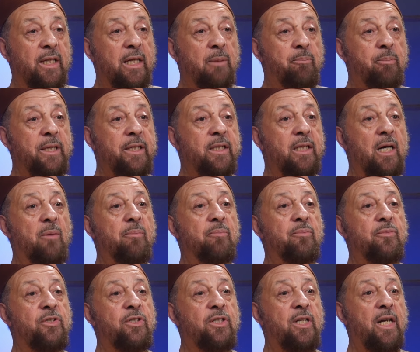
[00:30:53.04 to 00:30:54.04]
It
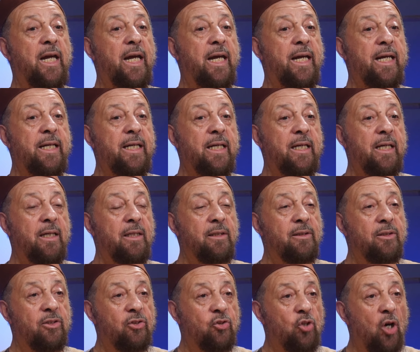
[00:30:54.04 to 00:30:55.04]
becomes a
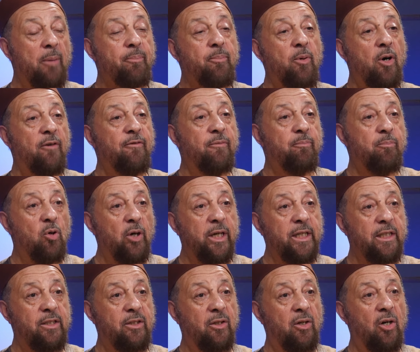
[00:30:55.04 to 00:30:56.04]
stop-off
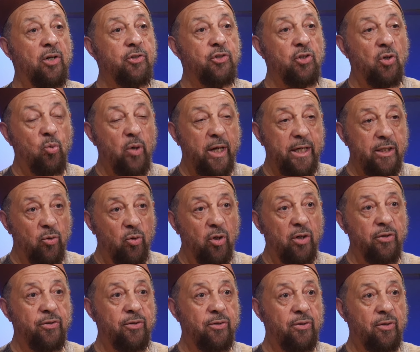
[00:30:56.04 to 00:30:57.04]
point on your way
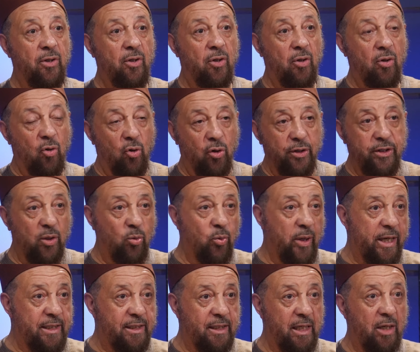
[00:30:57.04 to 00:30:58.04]
north or your
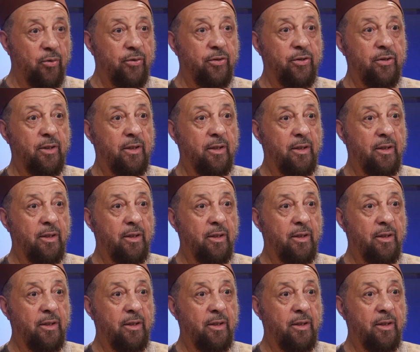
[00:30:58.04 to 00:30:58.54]
way south.